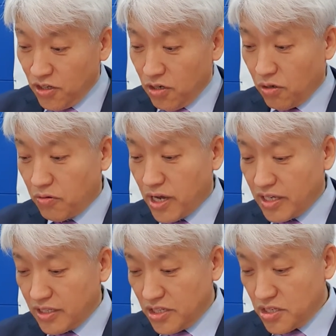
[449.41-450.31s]
All
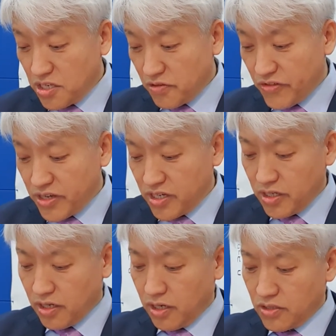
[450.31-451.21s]
right, this is a very,
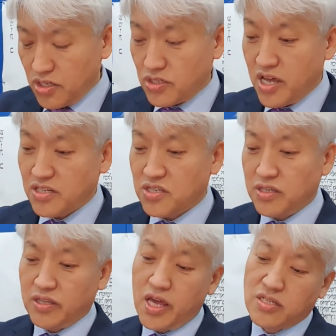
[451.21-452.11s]
this text
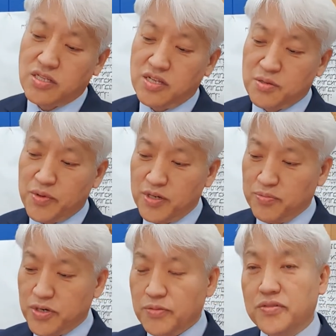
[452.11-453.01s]
is very
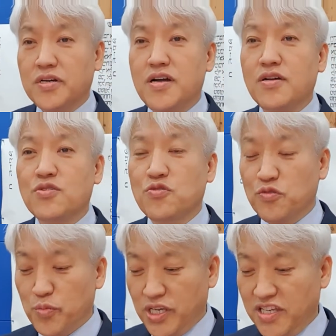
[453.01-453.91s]
proper to
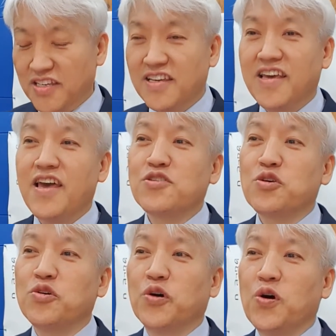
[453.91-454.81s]
me. As
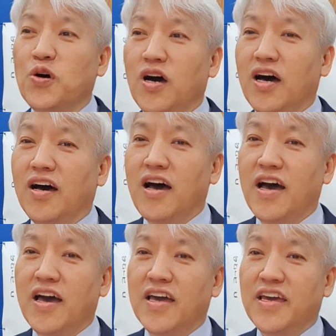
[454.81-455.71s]
you know,
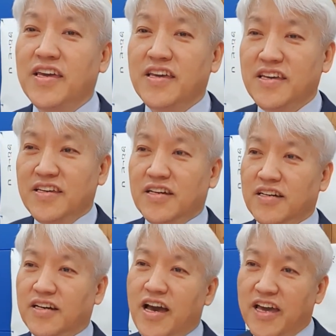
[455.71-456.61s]
I
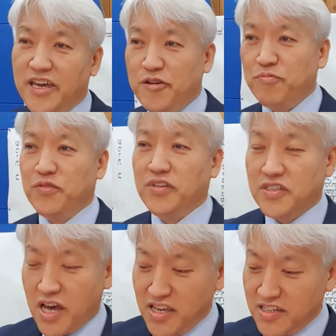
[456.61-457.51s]
am
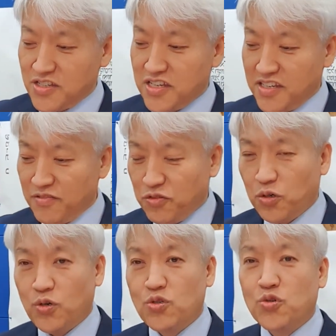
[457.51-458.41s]
dieting
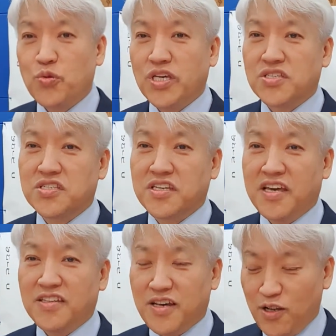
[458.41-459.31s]
for 2 weeks,
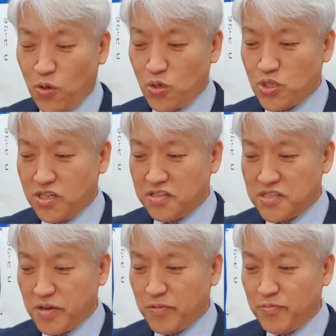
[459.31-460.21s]
and I lost
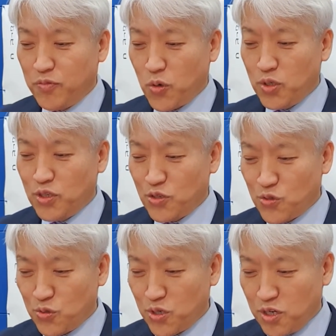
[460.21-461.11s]

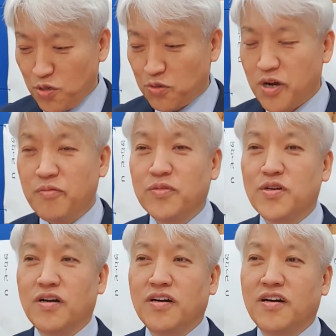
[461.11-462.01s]
7.2 kilograms
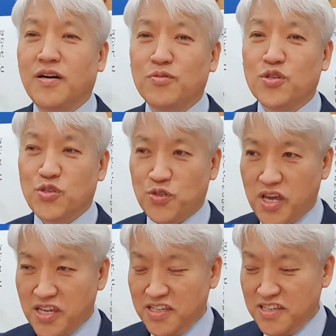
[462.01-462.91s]
up to
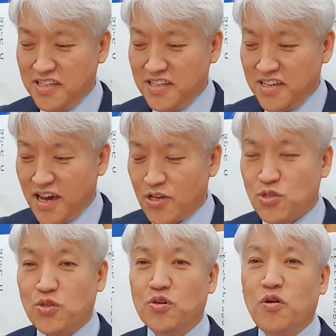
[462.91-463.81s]
today. I
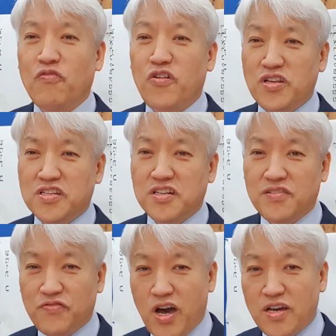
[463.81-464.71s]
should go further,
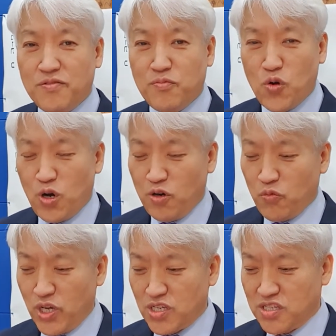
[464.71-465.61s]
5 more
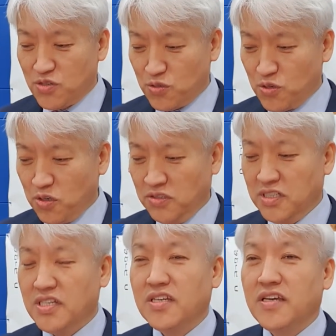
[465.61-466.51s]
weeks to go.
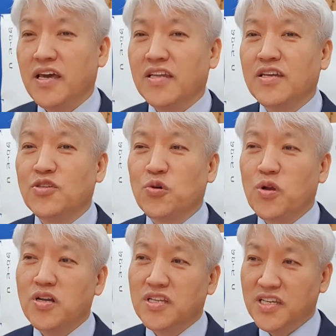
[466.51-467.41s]
And
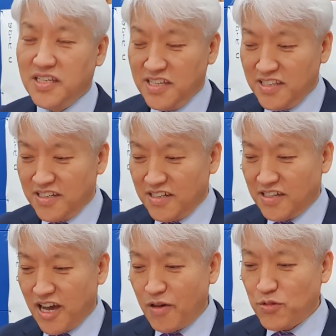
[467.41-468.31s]
totally,
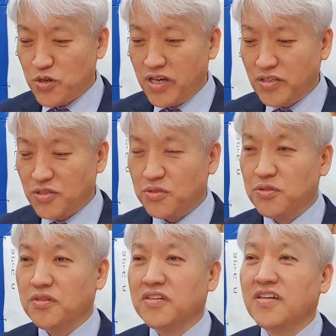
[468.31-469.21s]
I'm trying
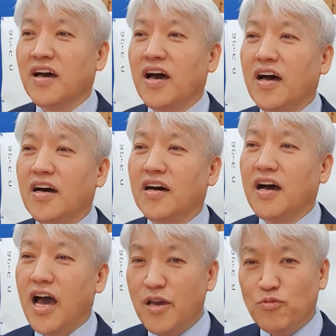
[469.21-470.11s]
to,
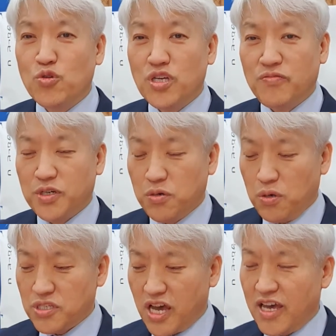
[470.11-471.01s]
I'm doing
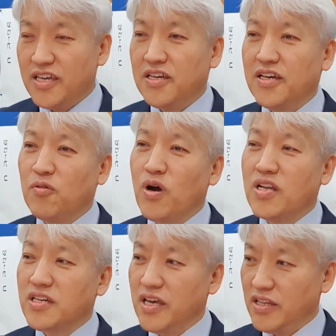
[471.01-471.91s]
because I want
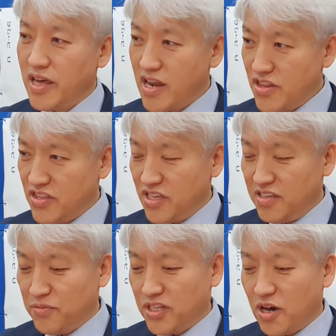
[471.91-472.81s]
to get healthy.
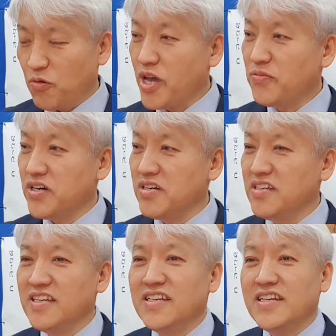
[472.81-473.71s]
But however,
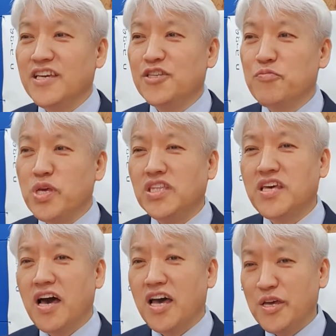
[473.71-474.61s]
in the
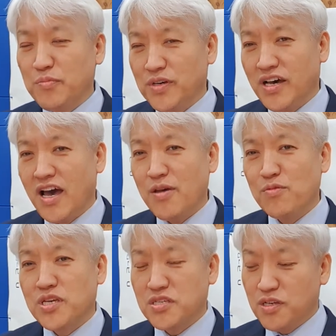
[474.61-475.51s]
meantime, I'm
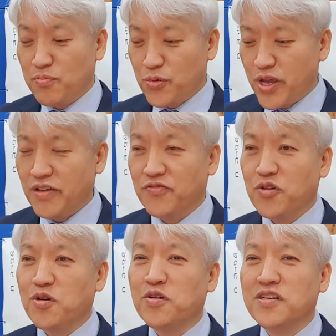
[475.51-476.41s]
just praying
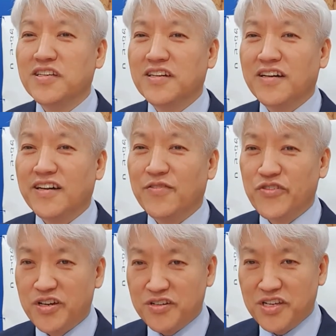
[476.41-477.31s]
for,
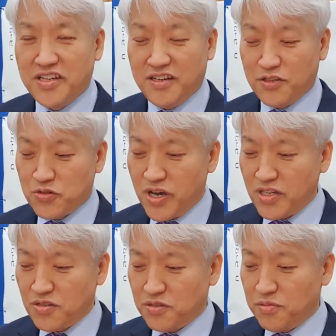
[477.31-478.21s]
very, try
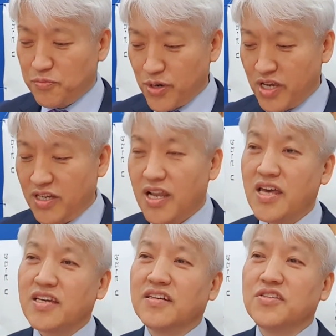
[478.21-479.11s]
to pray
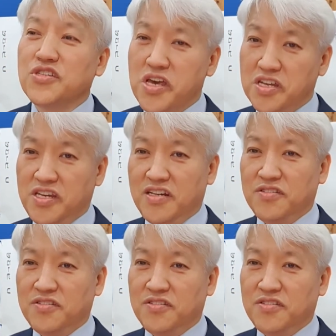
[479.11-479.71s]
like Daniel.